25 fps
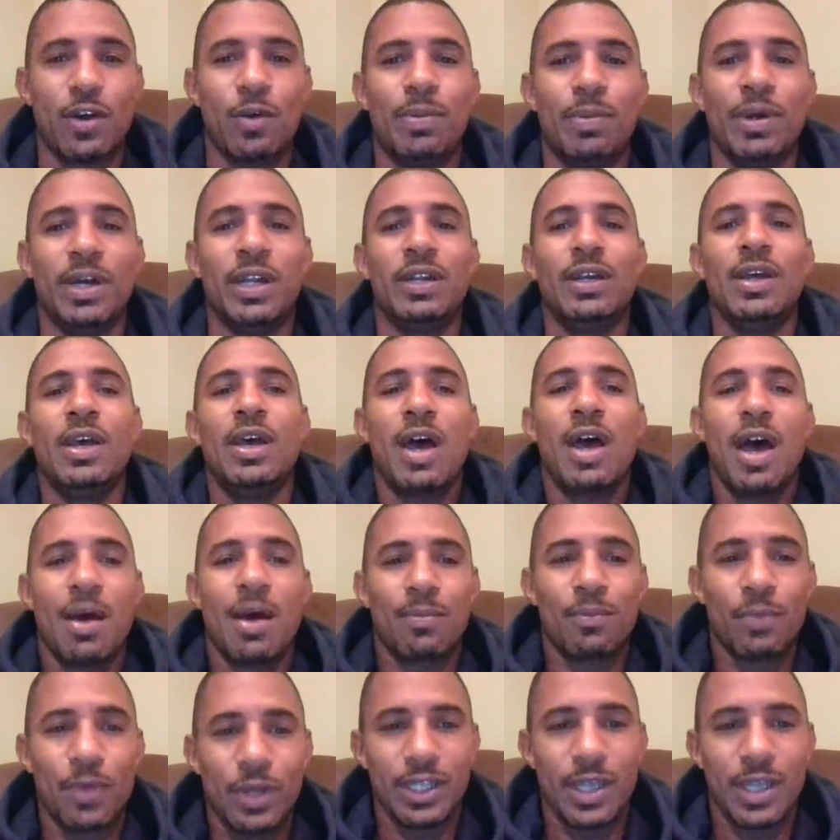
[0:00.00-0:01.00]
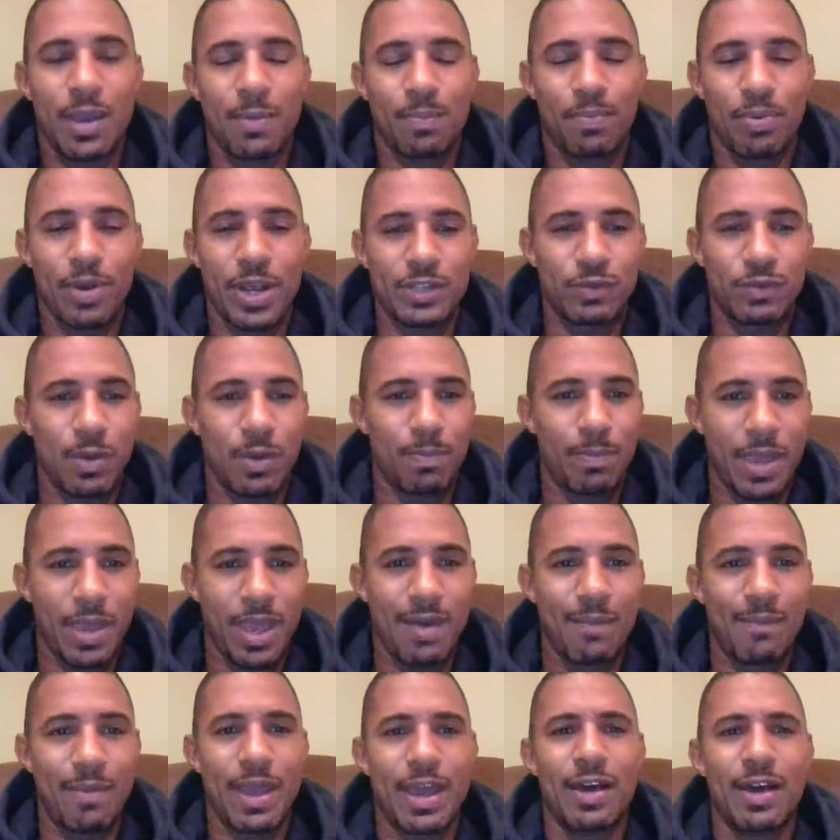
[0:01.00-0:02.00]
but I'm really impressed with
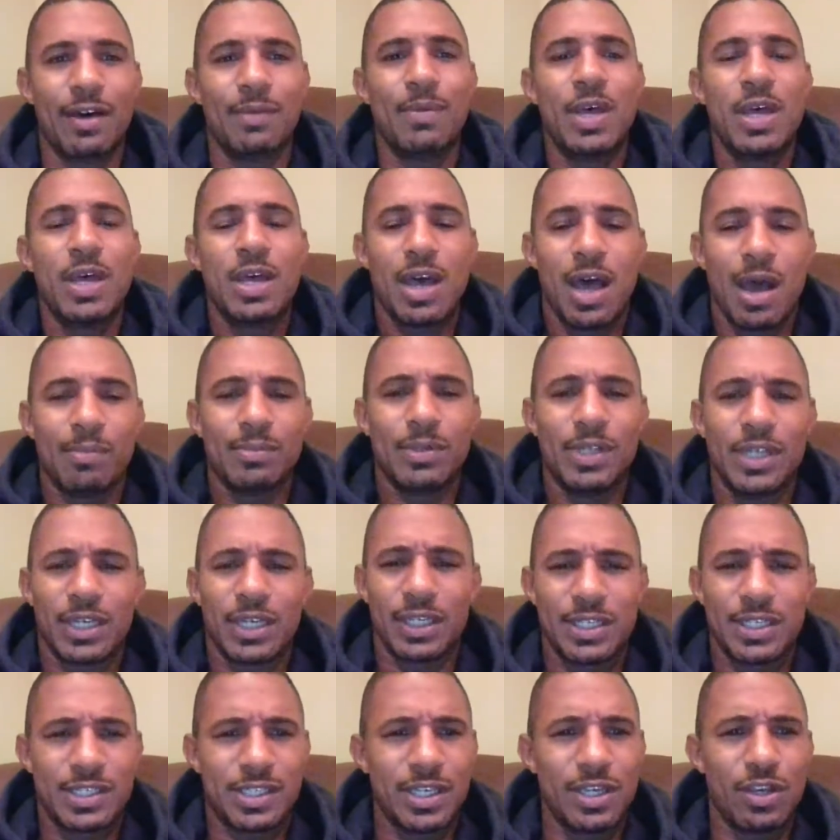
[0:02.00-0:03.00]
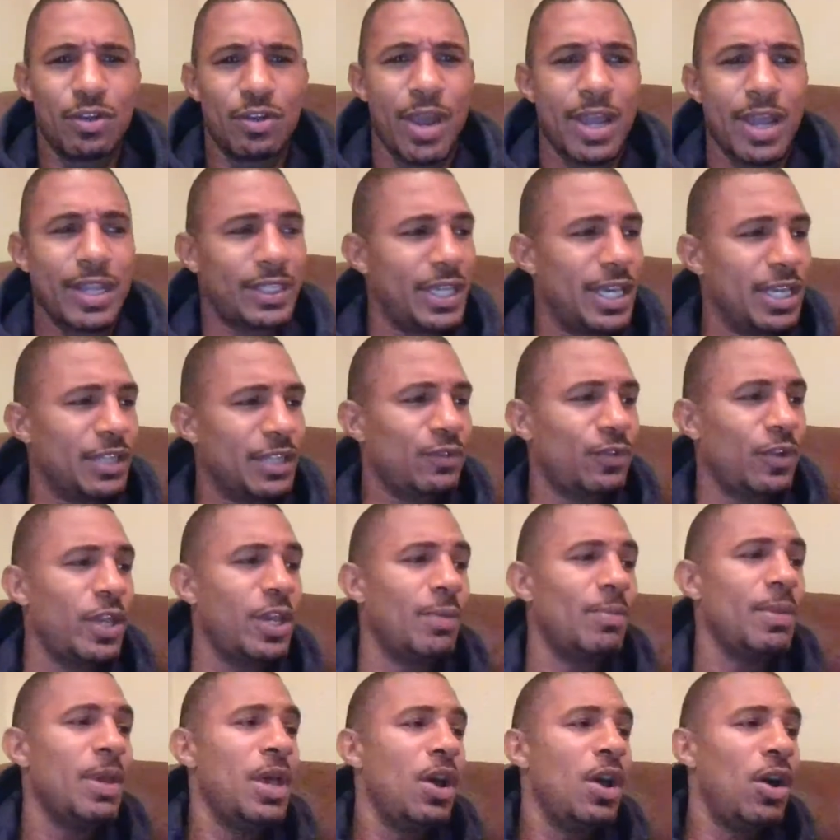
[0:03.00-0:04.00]
Bam Bam. I'm looking to see great things for
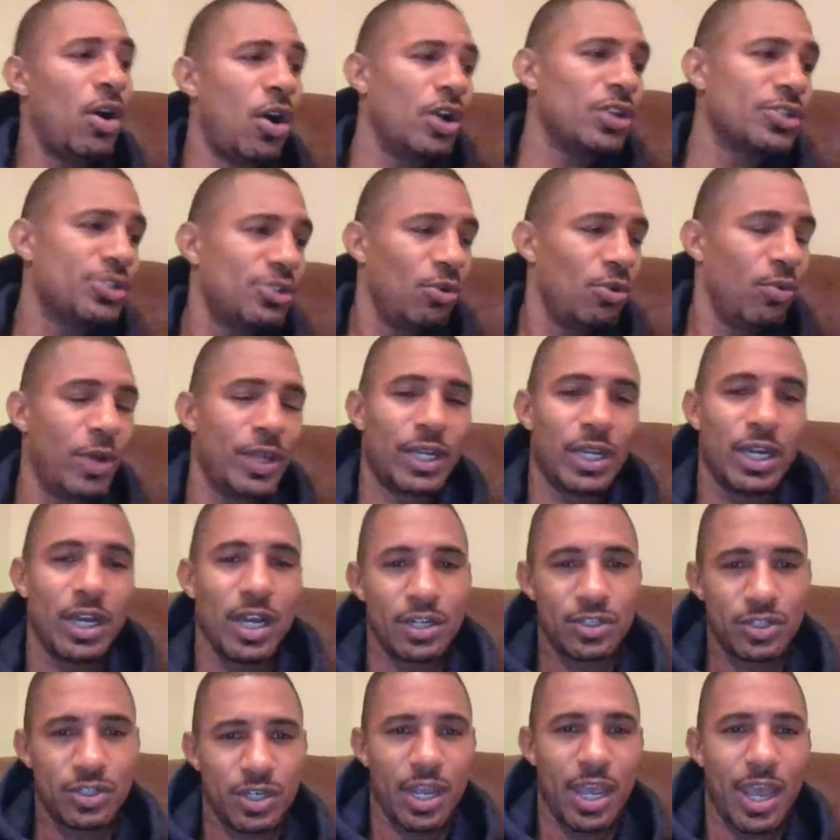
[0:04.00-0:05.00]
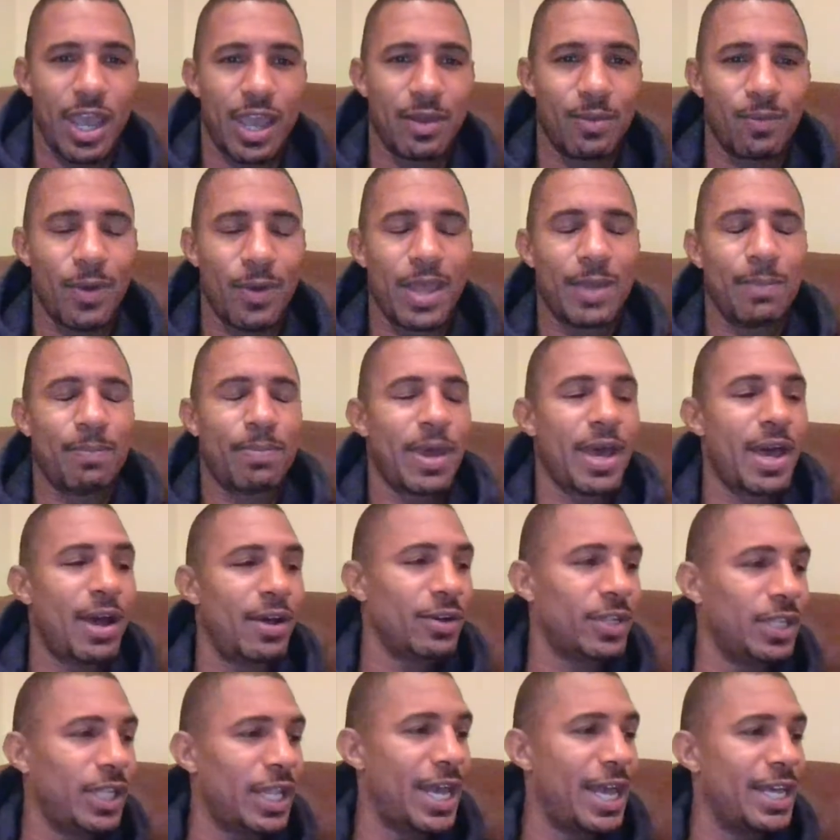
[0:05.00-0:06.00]
him. Also in the 108 weight
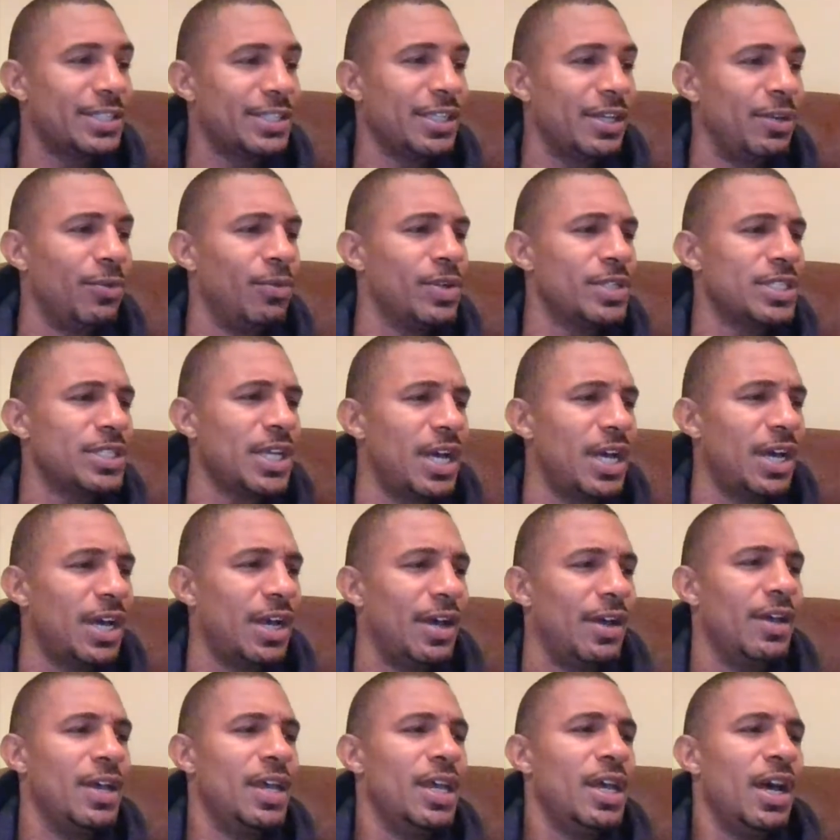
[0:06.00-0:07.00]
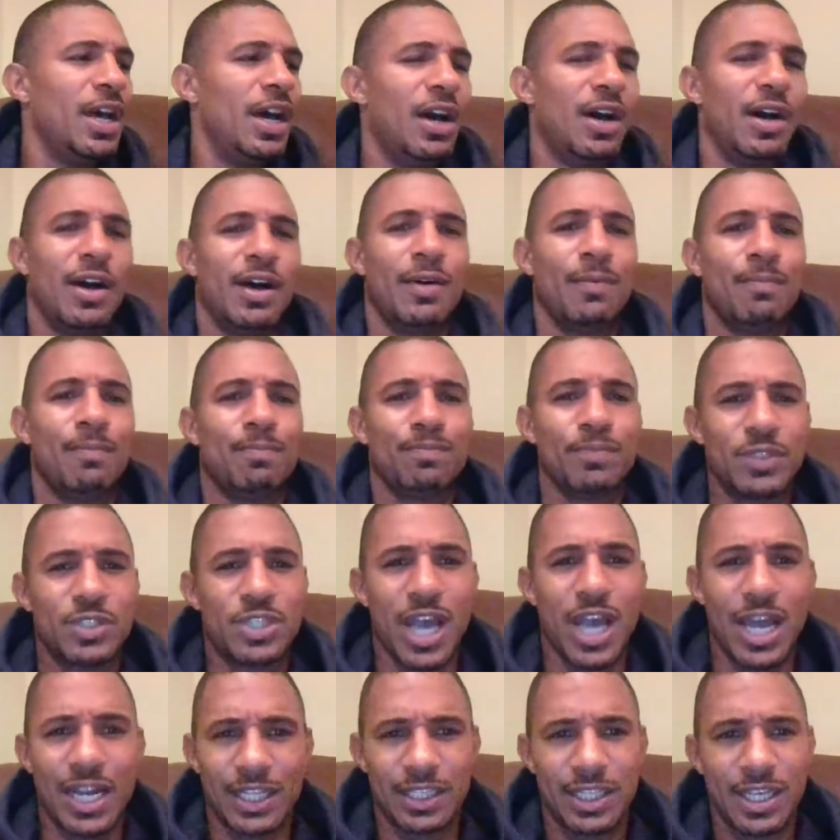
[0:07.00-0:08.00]
pound class, it was
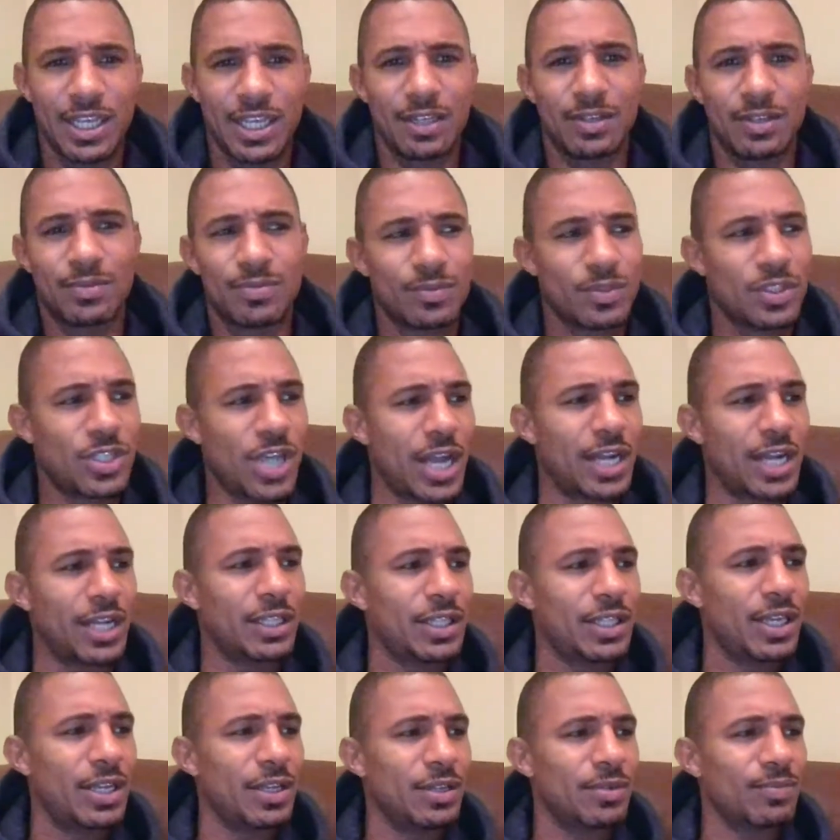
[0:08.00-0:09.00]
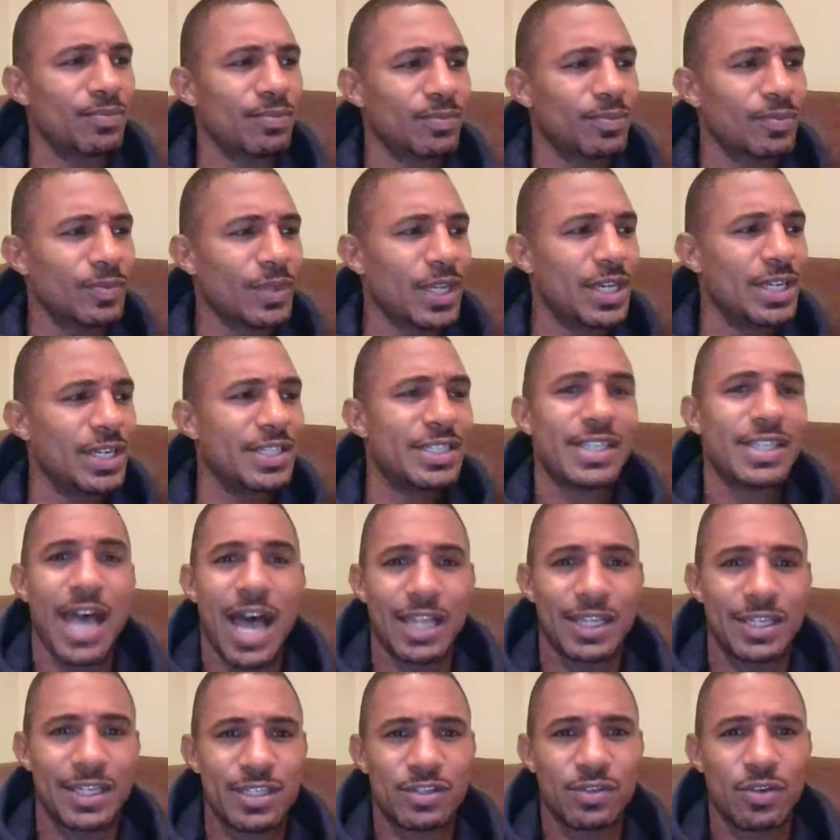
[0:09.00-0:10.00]
Jonathan
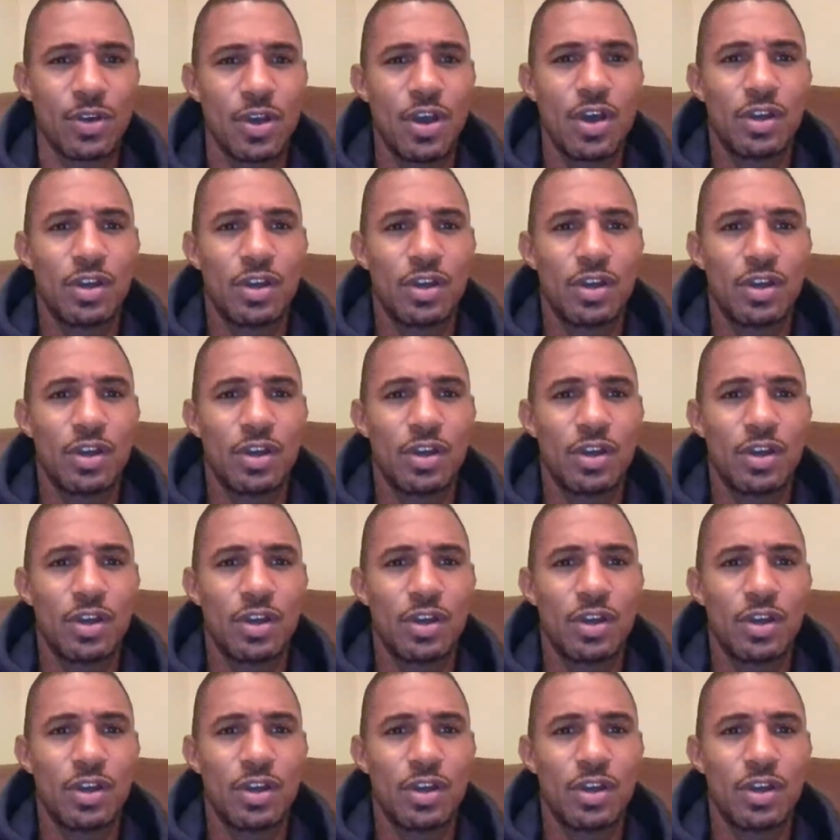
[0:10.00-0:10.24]
Gonzalez,